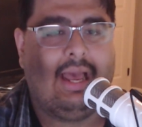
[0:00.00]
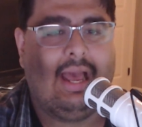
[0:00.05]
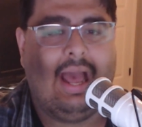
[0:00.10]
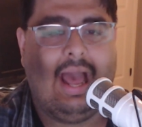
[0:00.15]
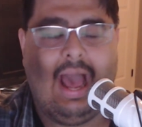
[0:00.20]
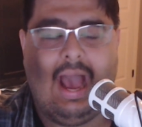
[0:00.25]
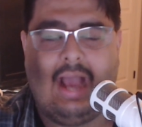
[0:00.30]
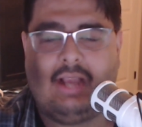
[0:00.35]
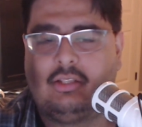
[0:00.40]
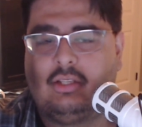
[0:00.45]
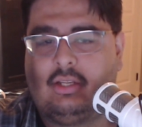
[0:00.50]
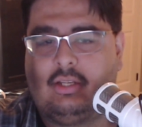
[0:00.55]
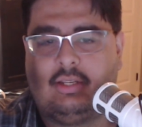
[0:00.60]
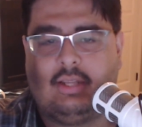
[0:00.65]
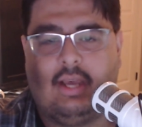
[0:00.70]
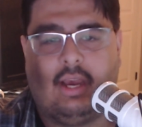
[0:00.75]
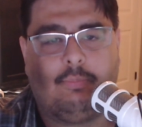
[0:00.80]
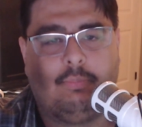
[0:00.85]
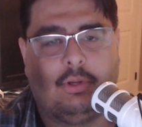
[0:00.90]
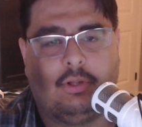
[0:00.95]
excellent
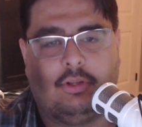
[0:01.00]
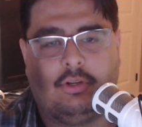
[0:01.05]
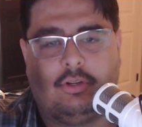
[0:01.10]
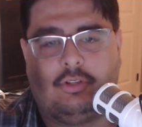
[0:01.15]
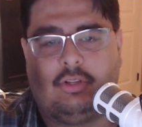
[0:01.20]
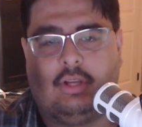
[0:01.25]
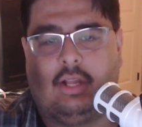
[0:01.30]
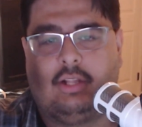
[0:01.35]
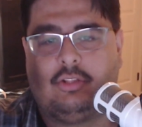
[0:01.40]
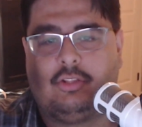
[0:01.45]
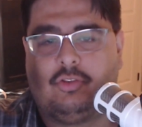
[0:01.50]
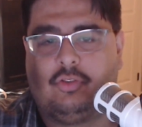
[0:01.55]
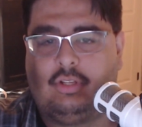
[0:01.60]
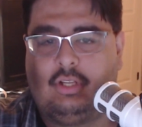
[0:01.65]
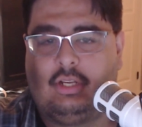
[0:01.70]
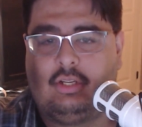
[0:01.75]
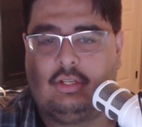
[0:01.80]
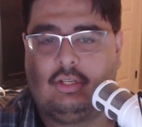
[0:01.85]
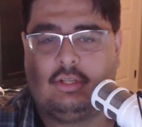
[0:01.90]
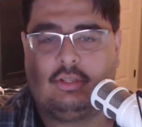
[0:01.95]
deck builders and
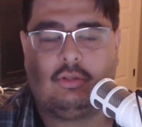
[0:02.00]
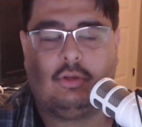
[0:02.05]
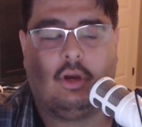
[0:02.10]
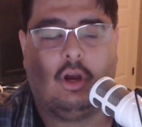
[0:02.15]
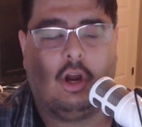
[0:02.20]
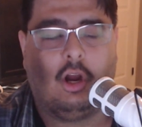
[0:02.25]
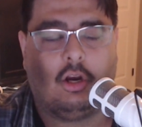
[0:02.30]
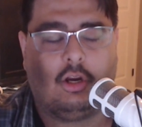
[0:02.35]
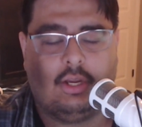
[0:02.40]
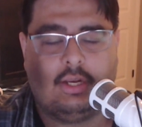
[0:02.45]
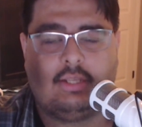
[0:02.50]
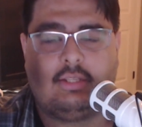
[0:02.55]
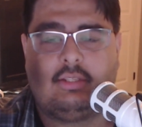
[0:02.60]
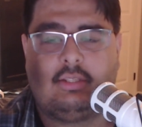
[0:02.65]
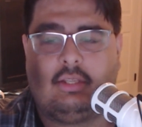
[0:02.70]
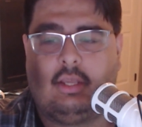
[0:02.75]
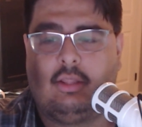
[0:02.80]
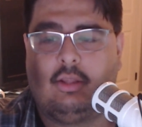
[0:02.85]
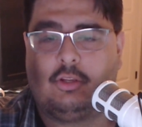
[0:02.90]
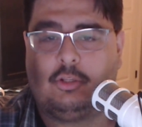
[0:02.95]
strategists are going to
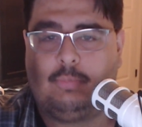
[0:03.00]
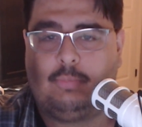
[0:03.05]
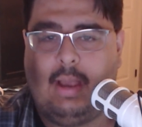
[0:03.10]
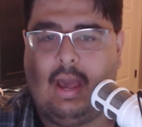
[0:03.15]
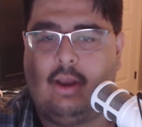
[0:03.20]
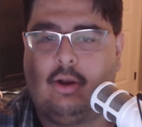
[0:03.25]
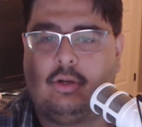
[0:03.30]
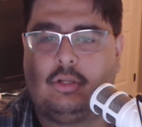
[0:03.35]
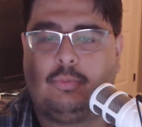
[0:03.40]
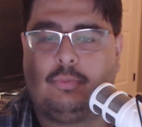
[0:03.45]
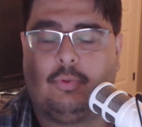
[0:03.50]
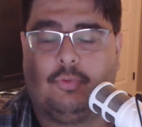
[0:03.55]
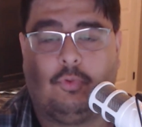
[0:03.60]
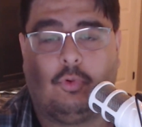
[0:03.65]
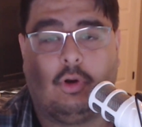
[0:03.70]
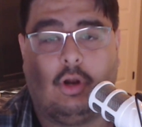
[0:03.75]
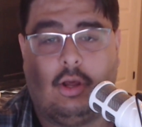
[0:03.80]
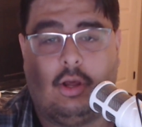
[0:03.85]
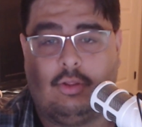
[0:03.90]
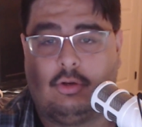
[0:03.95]
see those patterns
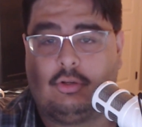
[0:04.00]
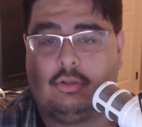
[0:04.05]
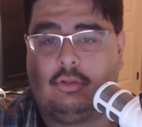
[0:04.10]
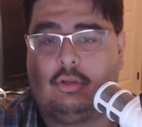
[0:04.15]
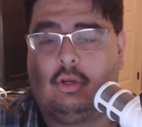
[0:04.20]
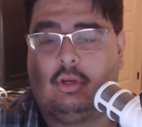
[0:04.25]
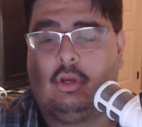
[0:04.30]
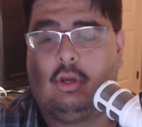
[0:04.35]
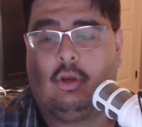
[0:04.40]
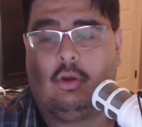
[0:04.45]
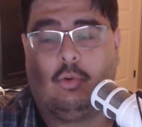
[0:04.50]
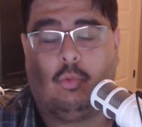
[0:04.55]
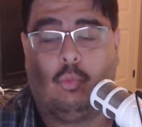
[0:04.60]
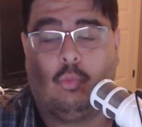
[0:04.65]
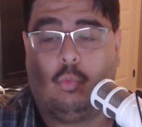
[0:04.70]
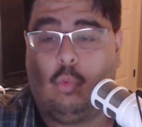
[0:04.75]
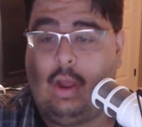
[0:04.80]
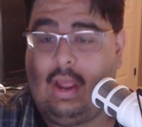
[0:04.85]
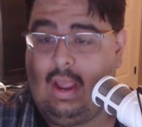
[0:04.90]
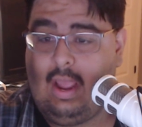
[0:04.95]
before others,
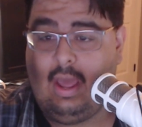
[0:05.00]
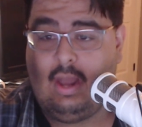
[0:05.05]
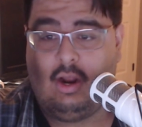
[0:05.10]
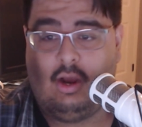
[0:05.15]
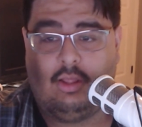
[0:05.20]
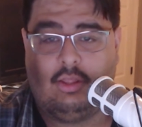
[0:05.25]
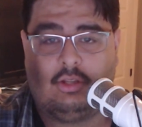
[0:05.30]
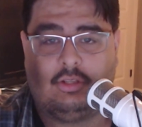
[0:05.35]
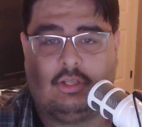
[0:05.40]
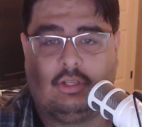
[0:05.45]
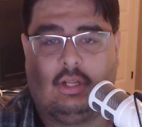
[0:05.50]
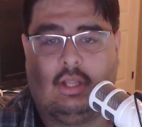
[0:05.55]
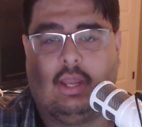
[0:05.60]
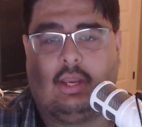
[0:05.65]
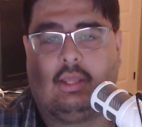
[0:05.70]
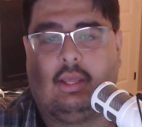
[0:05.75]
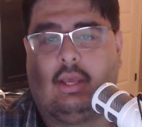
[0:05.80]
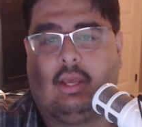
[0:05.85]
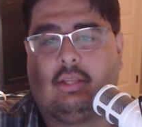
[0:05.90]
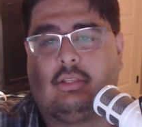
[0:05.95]
way ahead of others in a lot
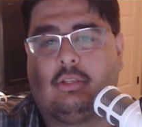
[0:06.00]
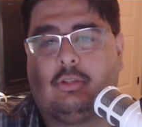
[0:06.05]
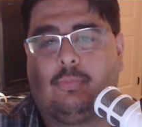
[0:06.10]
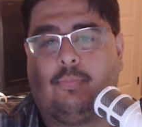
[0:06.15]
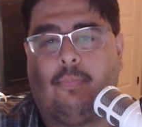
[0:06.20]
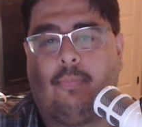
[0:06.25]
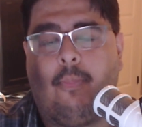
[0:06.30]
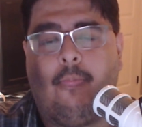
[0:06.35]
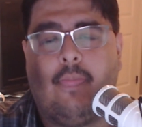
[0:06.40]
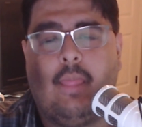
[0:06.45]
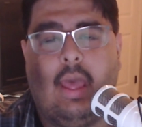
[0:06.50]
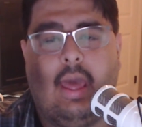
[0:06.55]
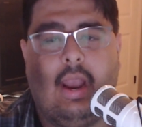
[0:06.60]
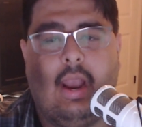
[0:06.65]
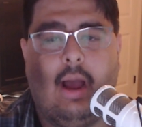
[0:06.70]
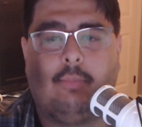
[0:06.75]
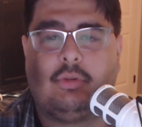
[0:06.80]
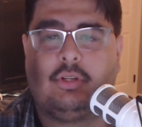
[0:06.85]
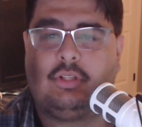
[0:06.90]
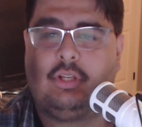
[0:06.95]
of cases. And
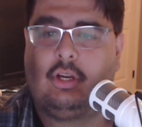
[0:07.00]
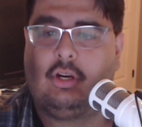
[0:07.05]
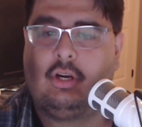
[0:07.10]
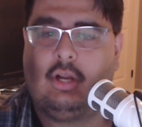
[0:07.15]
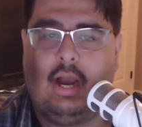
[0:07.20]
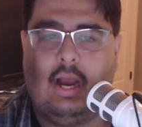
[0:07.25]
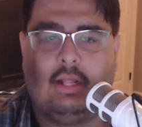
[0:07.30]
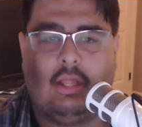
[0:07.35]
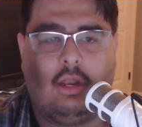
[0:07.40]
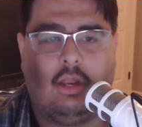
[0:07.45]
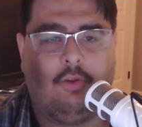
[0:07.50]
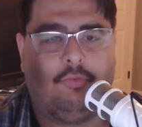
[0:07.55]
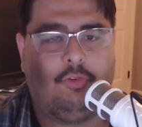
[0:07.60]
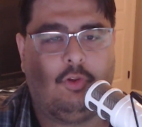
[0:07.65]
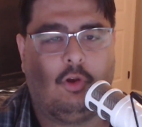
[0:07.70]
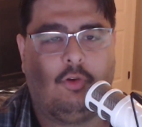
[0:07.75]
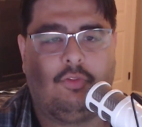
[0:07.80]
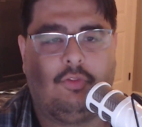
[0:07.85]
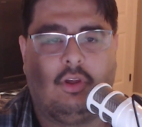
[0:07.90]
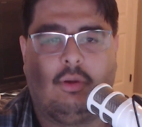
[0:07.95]
I'm just here to highlight a
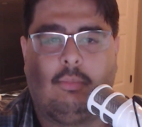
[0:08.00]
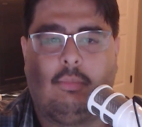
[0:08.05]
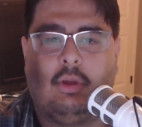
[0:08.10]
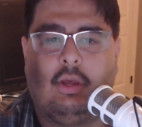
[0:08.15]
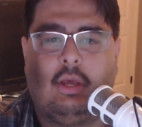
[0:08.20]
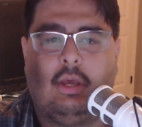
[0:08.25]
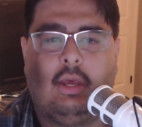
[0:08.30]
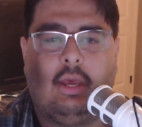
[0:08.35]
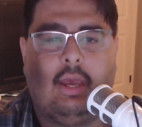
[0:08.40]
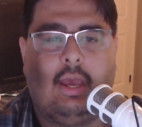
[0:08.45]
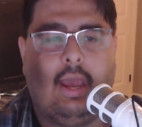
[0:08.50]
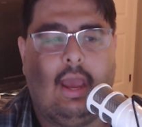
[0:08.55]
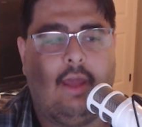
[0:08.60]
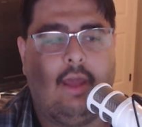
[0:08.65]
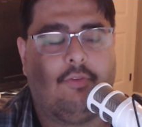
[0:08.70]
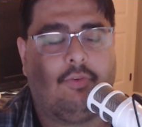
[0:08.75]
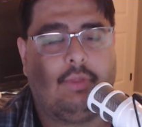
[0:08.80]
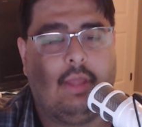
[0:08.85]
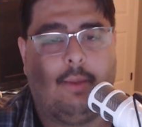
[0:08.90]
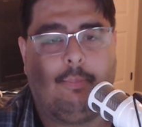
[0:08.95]
few of them
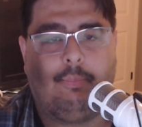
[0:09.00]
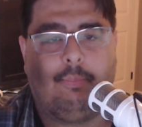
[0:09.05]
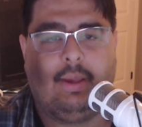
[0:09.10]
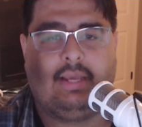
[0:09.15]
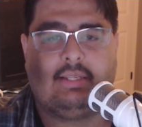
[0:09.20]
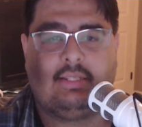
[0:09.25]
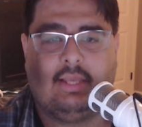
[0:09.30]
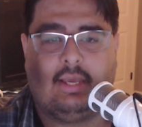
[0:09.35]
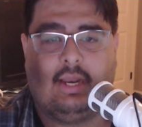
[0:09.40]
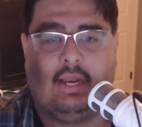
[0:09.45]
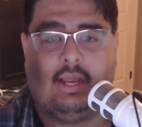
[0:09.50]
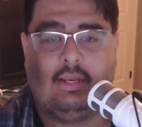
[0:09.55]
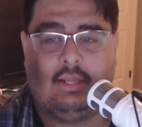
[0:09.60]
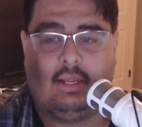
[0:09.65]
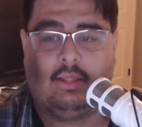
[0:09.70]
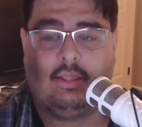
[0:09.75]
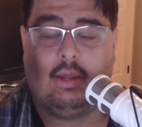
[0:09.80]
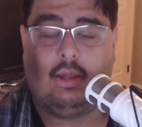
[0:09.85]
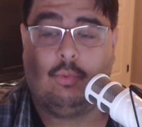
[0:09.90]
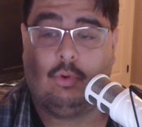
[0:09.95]
And from that baseline
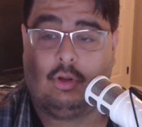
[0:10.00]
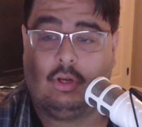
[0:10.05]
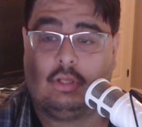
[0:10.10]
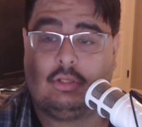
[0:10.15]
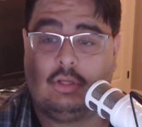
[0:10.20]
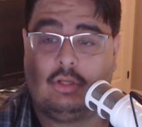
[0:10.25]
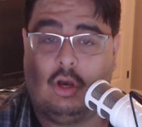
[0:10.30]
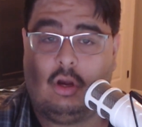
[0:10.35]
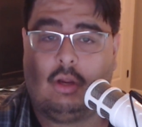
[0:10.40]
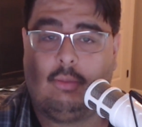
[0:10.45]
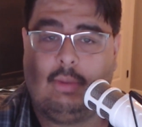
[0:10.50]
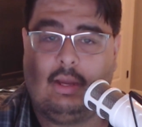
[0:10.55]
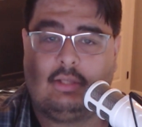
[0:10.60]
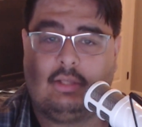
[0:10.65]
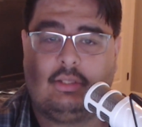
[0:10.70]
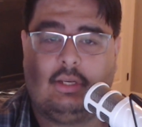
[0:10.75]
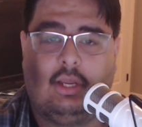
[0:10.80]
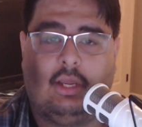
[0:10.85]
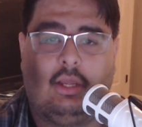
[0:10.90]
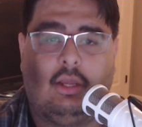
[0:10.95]
idea that we're going to talk about
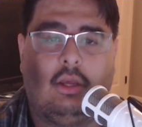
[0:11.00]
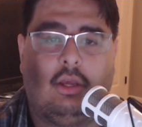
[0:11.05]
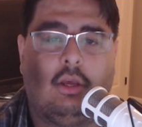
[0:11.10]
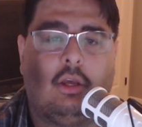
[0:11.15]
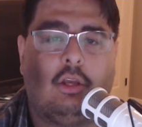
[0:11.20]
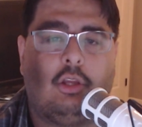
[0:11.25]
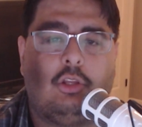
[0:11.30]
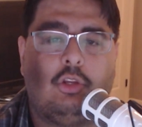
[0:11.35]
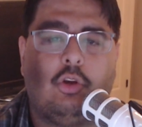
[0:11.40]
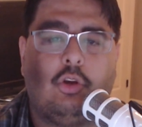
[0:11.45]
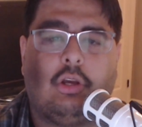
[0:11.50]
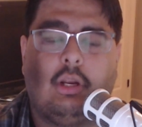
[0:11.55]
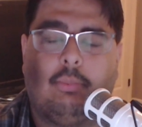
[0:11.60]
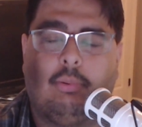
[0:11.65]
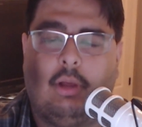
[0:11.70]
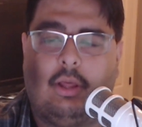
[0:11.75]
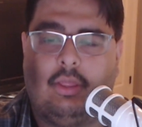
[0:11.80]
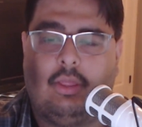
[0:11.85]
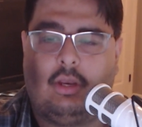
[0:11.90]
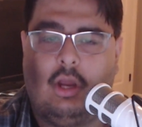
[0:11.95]
today, you can
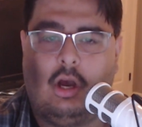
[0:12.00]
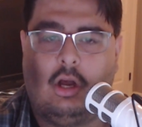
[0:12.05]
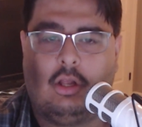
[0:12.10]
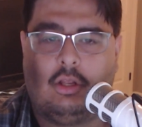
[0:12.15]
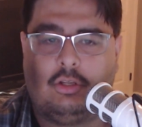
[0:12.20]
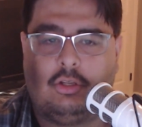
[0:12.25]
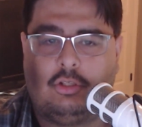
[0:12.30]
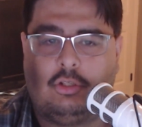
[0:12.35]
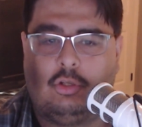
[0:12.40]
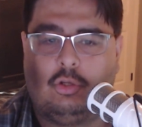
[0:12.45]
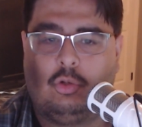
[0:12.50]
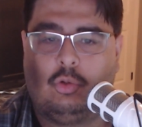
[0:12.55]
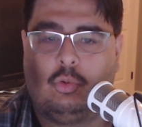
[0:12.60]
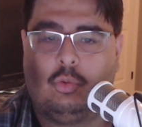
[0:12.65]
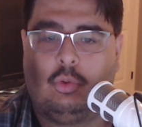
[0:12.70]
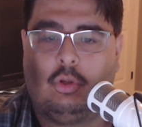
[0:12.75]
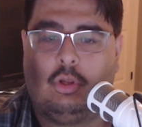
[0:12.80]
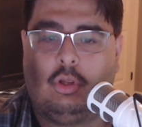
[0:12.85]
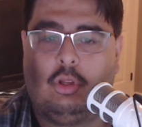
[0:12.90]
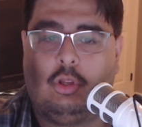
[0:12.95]
apply the knowledge
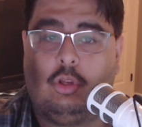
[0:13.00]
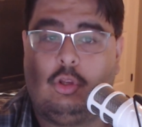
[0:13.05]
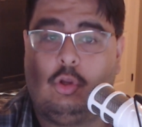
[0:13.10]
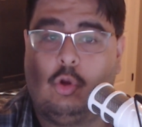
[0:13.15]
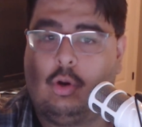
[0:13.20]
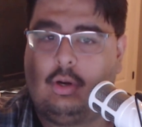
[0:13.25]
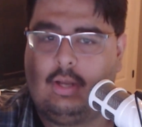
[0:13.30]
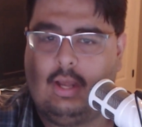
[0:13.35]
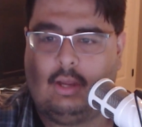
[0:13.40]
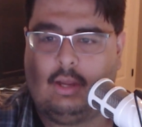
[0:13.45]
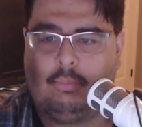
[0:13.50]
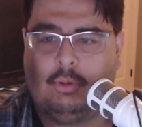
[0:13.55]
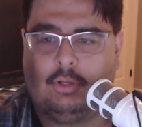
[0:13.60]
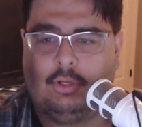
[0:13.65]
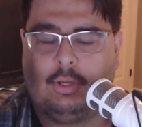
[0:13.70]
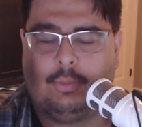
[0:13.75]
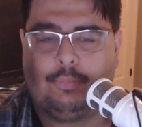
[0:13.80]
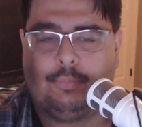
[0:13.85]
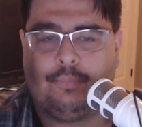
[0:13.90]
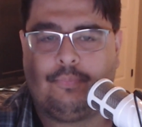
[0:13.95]
to your deck building.